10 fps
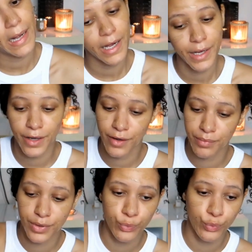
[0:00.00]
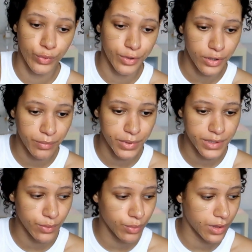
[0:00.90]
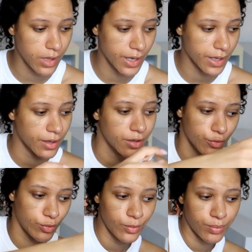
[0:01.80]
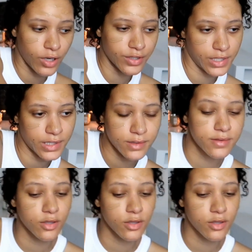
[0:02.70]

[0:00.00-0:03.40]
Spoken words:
I have been really busy with like group projects.